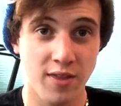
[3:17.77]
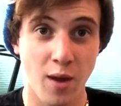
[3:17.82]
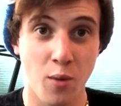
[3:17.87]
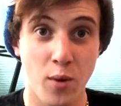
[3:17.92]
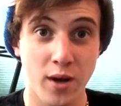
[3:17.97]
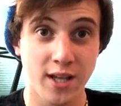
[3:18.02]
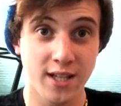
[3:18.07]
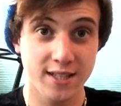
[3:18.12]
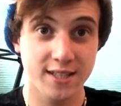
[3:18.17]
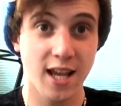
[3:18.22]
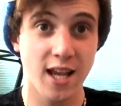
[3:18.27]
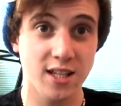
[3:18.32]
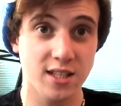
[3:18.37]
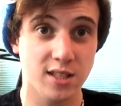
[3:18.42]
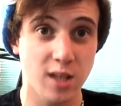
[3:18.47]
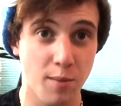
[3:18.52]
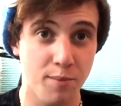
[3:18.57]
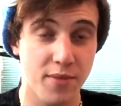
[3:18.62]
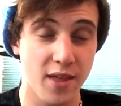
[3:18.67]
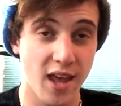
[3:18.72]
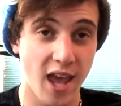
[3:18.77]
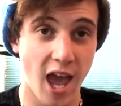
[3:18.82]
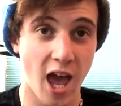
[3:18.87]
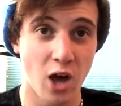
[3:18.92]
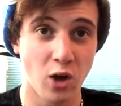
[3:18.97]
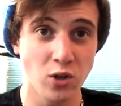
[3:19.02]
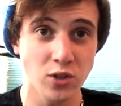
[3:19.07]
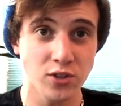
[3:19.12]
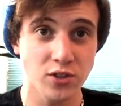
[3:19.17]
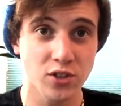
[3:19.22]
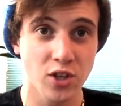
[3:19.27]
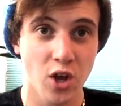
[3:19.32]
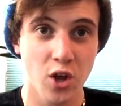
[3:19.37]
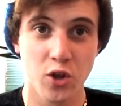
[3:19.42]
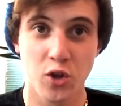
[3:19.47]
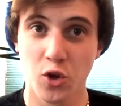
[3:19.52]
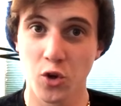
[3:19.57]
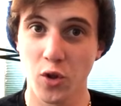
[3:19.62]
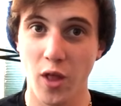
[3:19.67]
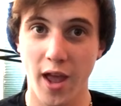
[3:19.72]
That when he says something else,
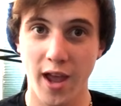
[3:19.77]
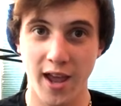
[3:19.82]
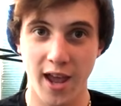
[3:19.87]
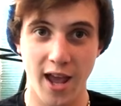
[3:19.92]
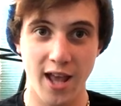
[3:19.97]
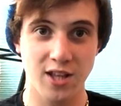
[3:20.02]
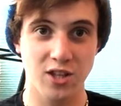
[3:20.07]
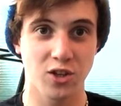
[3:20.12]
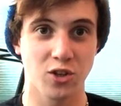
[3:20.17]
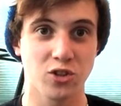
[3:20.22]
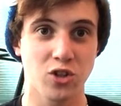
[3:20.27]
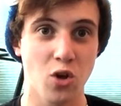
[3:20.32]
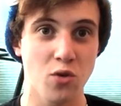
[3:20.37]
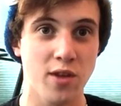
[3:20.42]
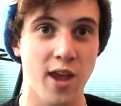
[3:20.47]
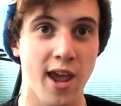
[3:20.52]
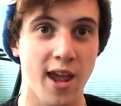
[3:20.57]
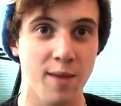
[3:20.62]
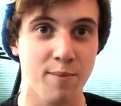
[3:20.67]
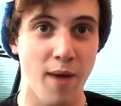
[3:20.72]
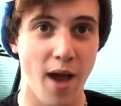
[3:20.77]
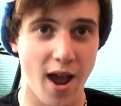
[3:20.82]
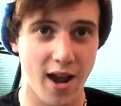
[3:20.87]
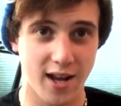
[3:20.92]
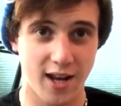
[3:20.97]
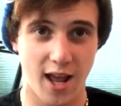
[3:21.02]
you're like, it, you're so taken back.